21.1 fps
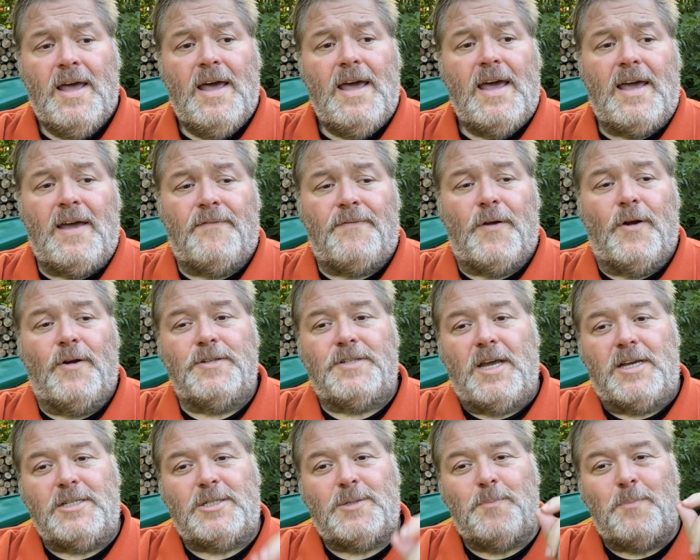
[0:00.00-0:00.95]
if there's
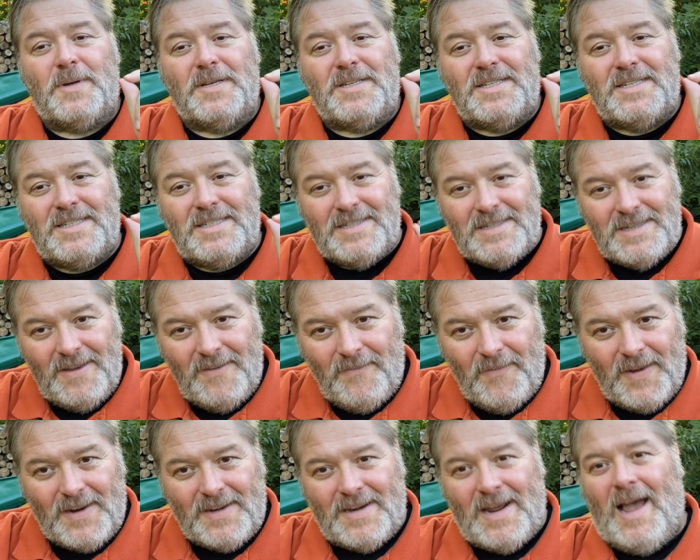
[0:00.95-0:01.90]
a
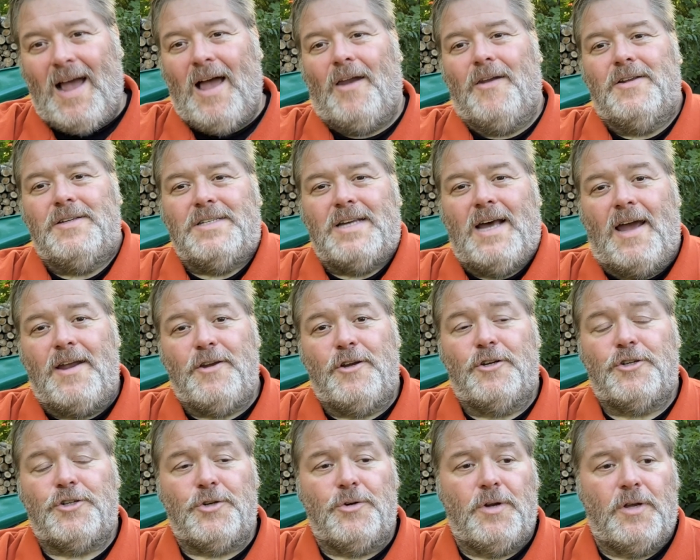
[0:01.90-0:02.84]
specific dial design
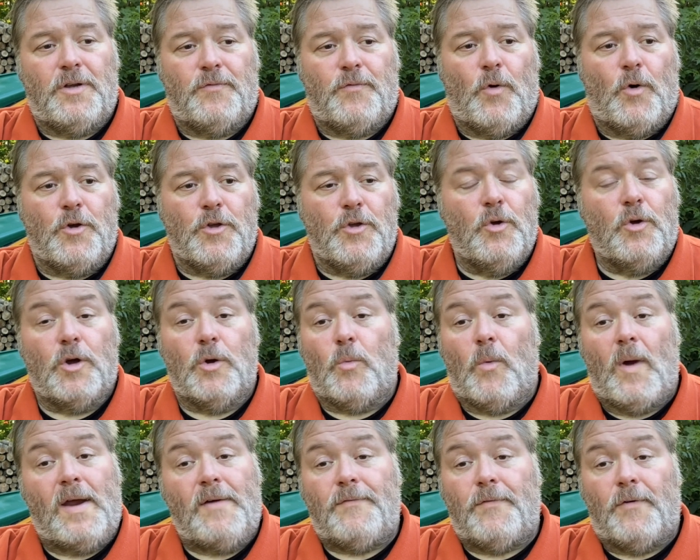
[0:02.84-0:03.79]
you're shooting for, you could
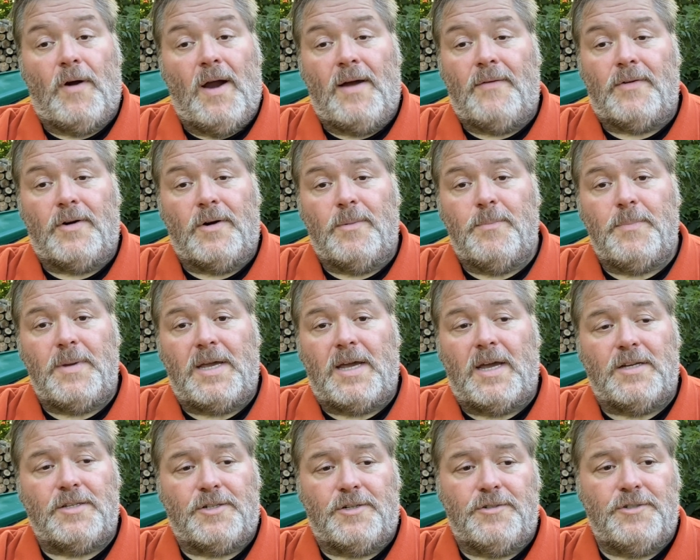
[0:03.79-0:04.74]
wait forever
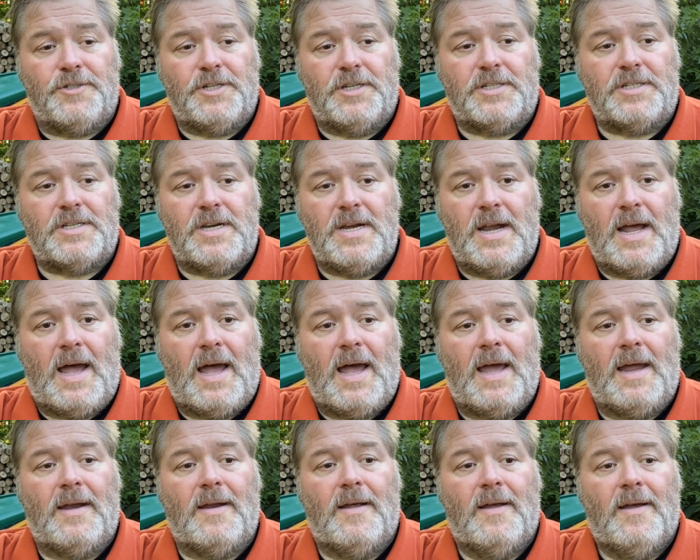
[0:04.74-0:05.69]
because they're just
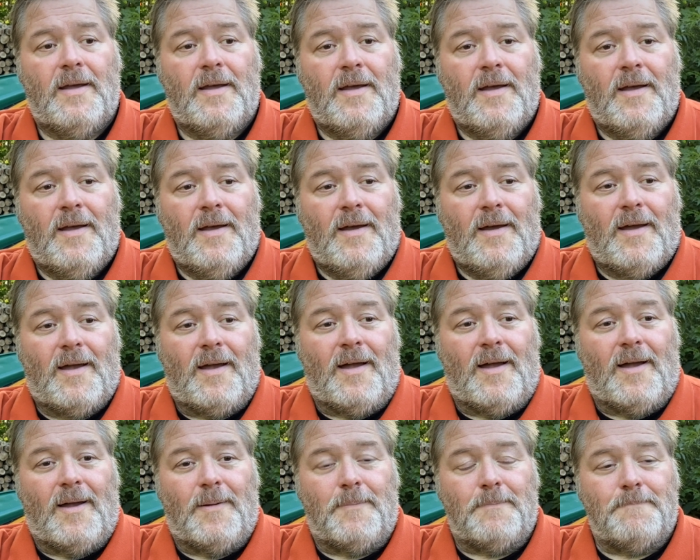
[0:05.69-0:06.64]
not,
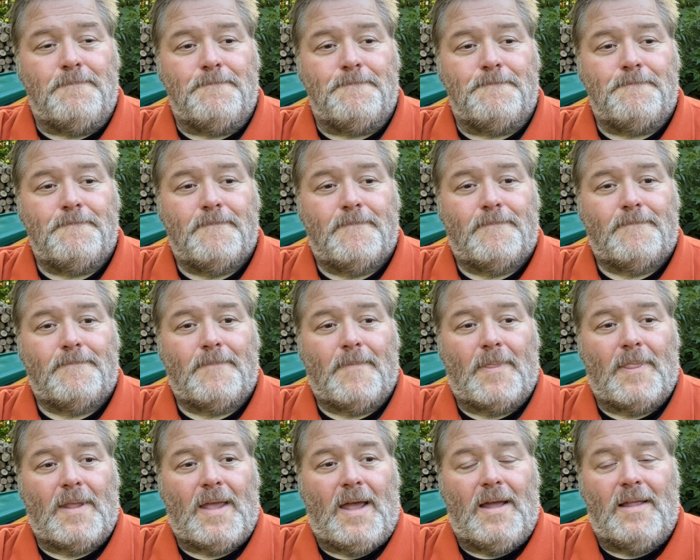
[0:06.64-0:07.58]

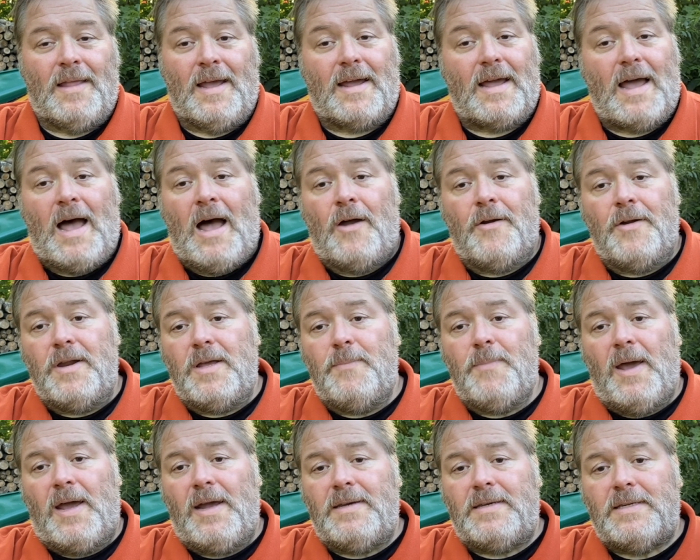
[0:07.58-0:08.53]
like out on
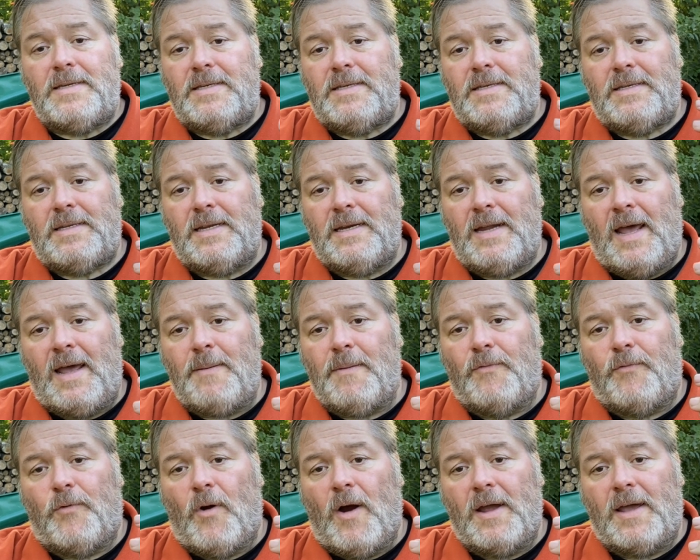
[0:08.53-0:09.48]
eBay today
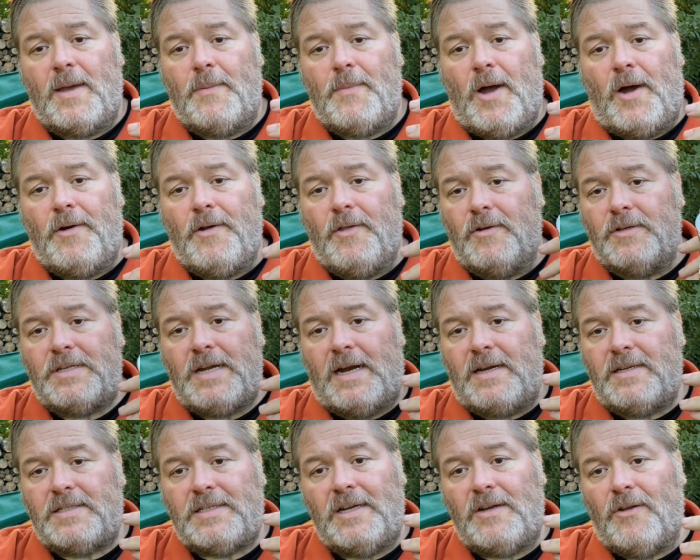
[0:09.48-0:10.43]
before I came out here, there's not
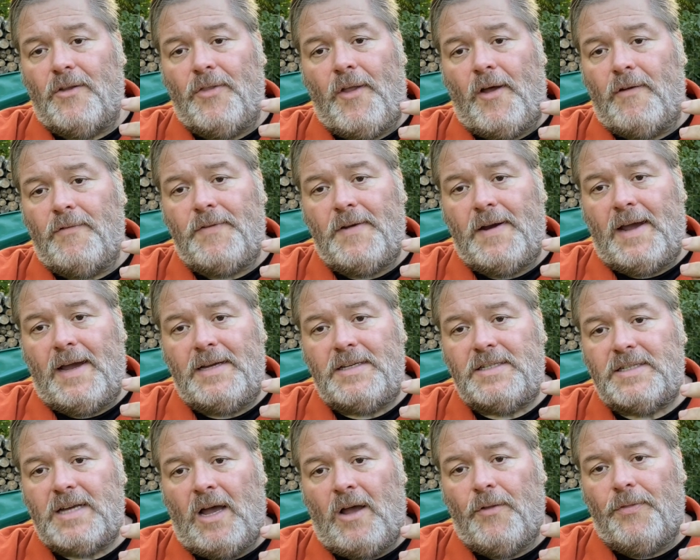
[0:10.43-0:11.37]
a single Dolphin
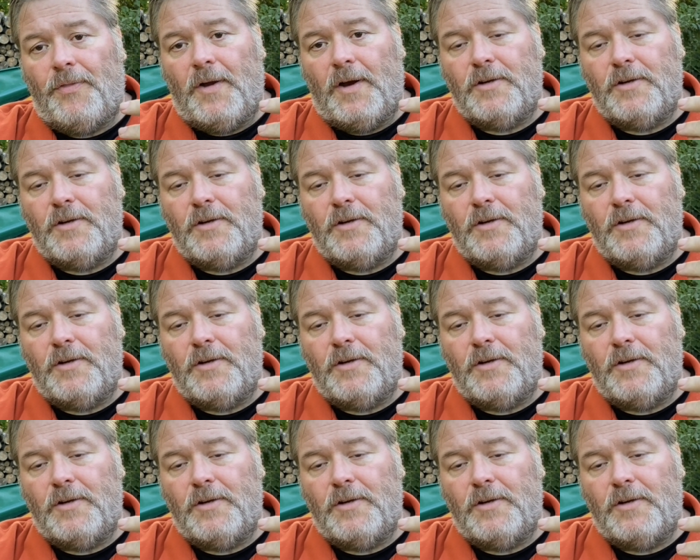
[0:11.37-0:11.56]
Ice out there.